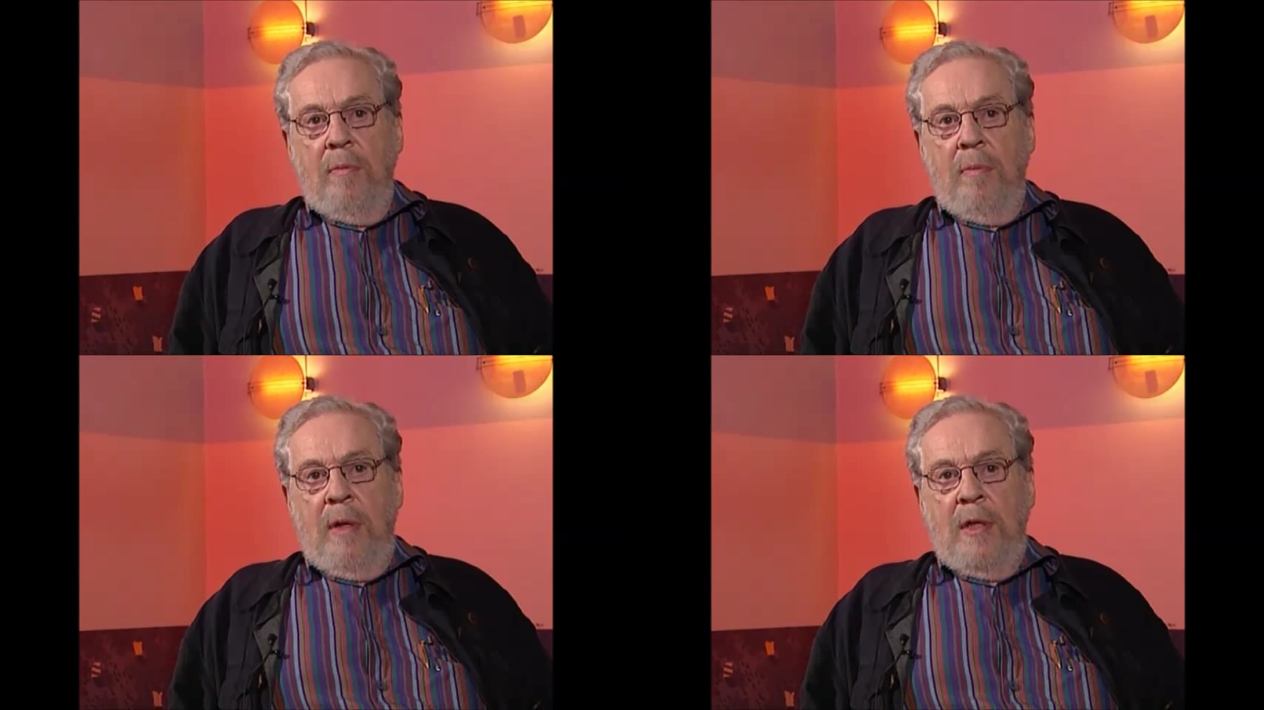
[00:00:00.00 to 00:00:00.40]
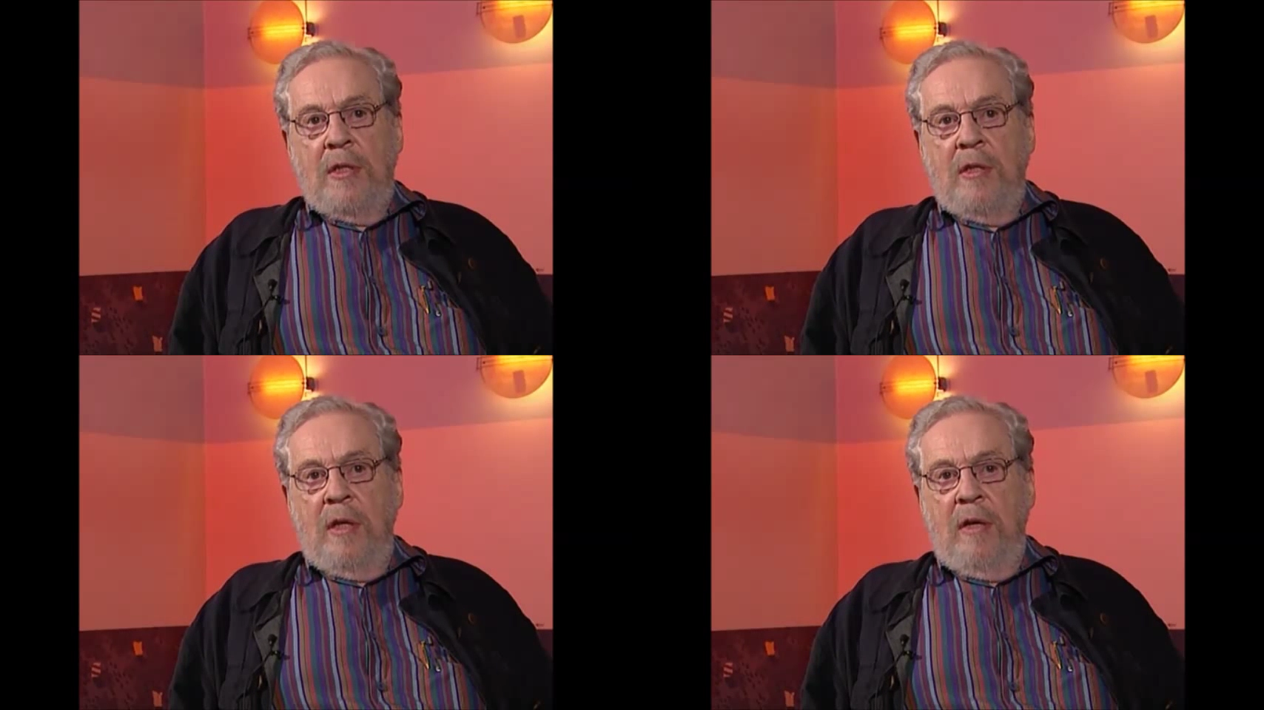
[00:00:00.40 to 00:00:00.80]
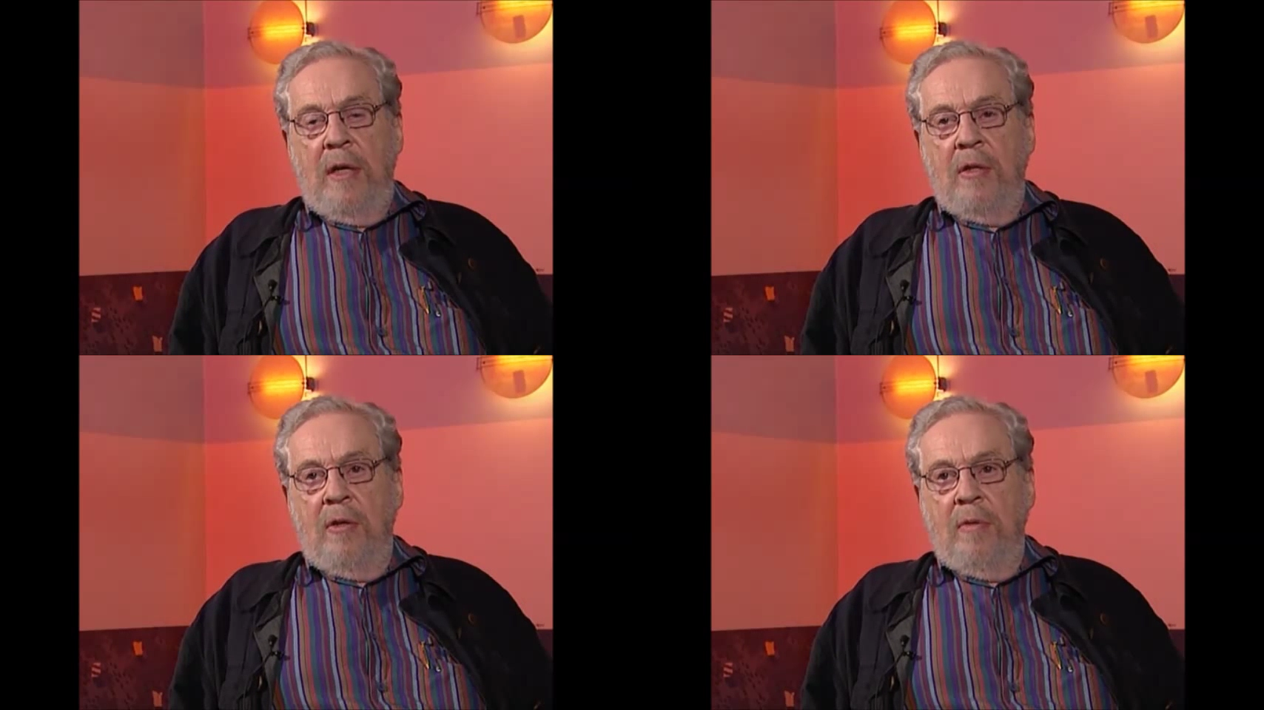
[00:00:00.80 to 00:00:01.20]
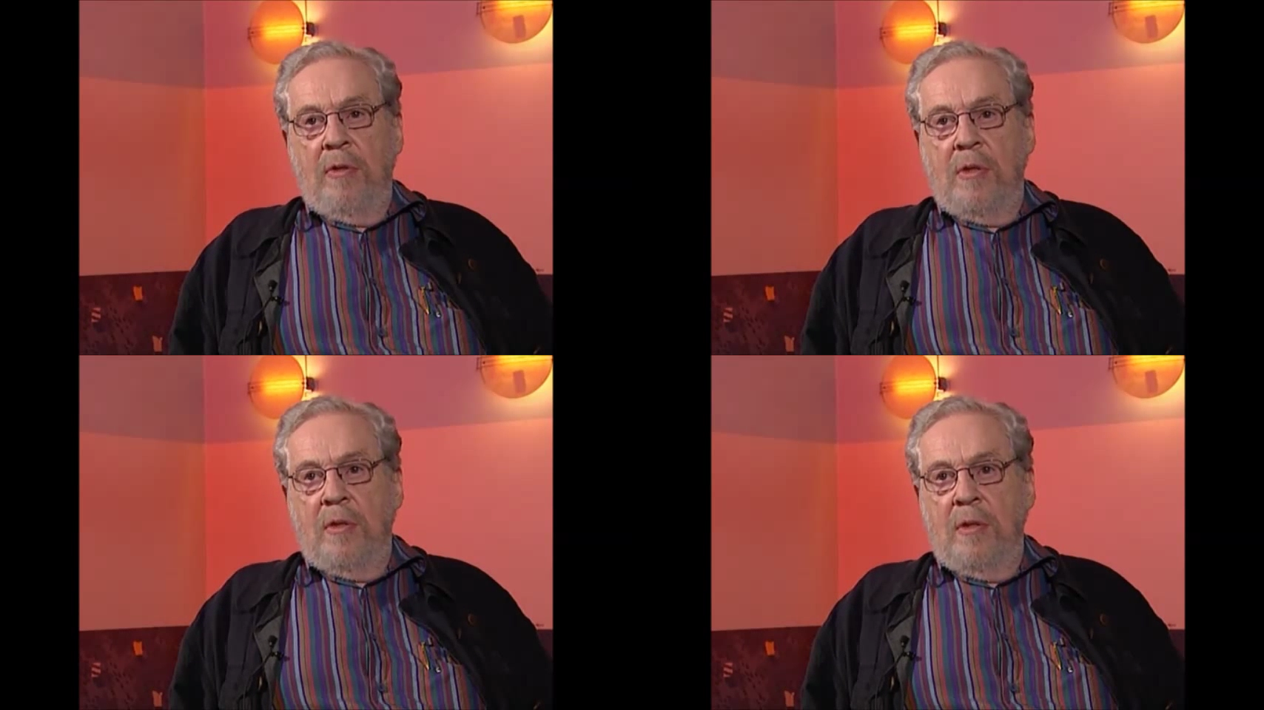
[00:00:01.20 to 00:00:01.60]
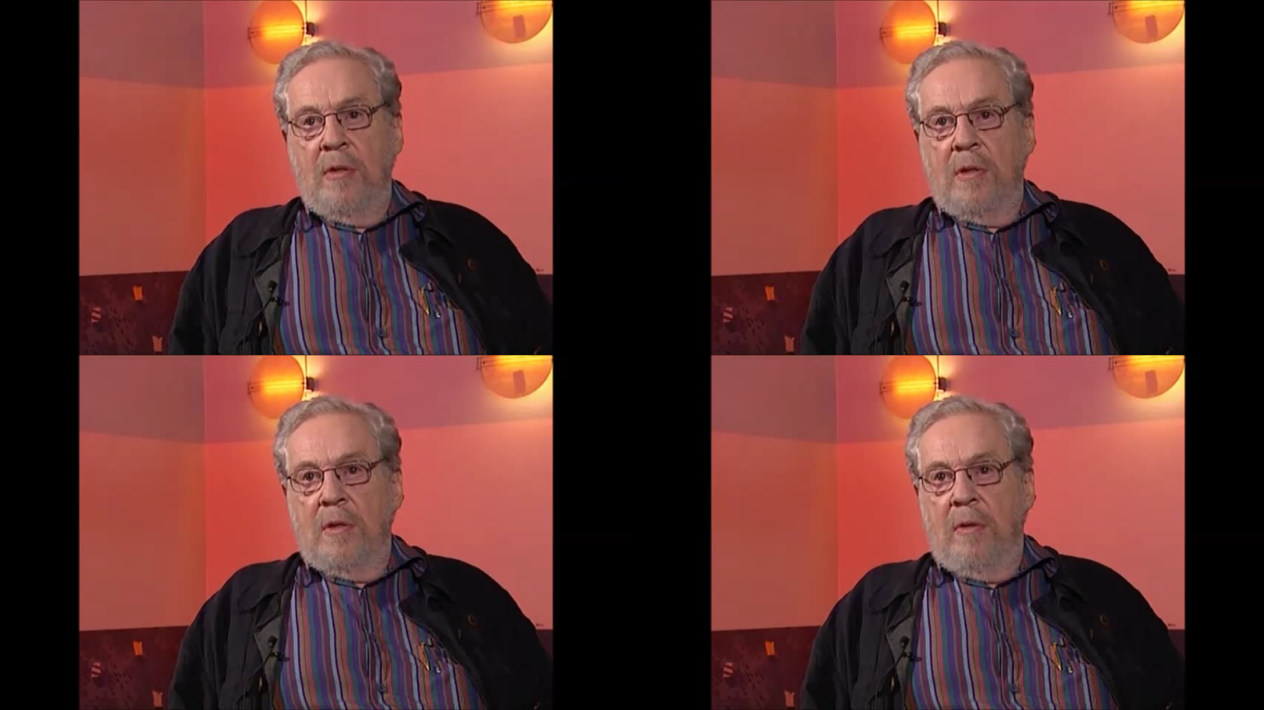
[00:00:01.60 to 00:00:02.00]
managing director of a
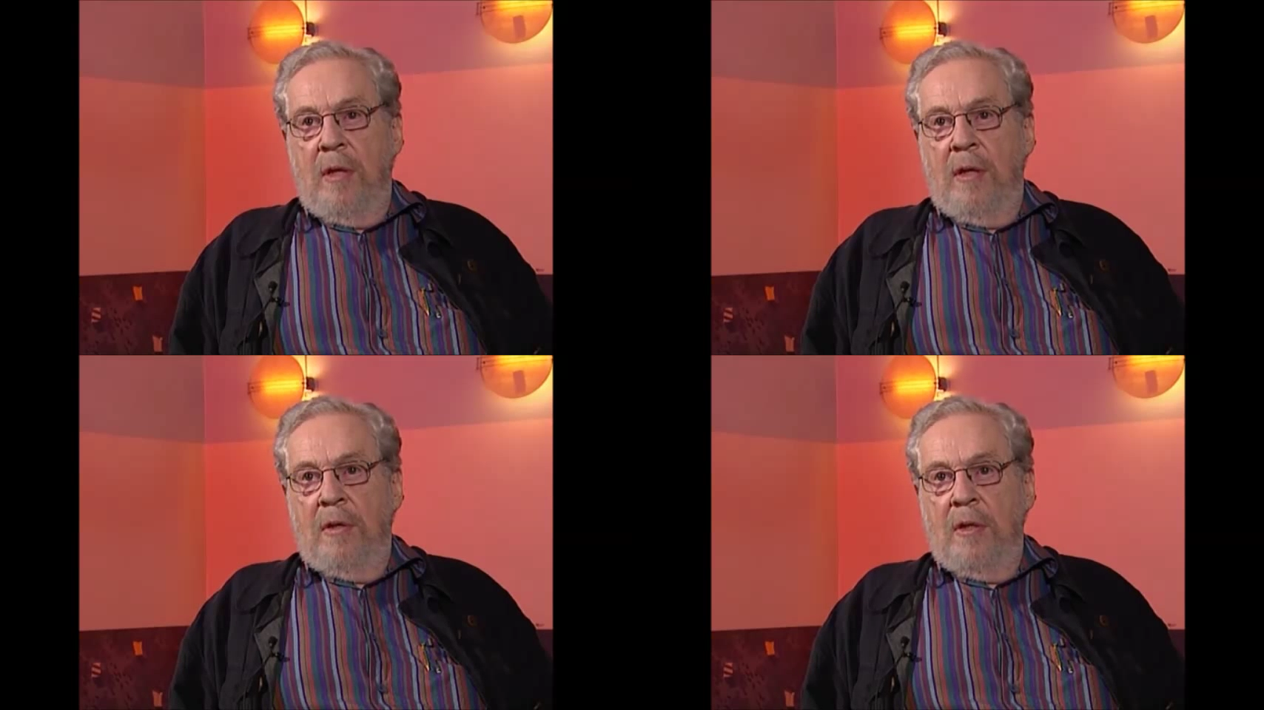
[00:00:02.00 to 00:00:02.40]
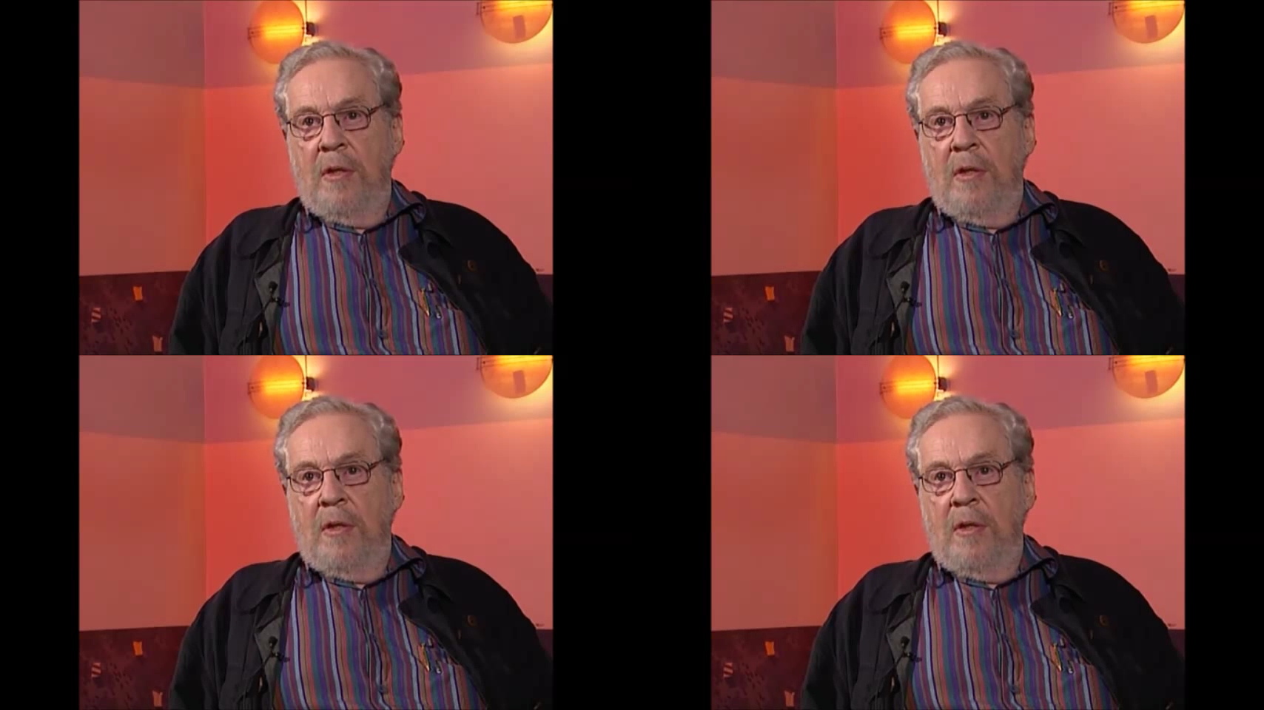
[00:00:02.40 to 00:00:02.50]
theater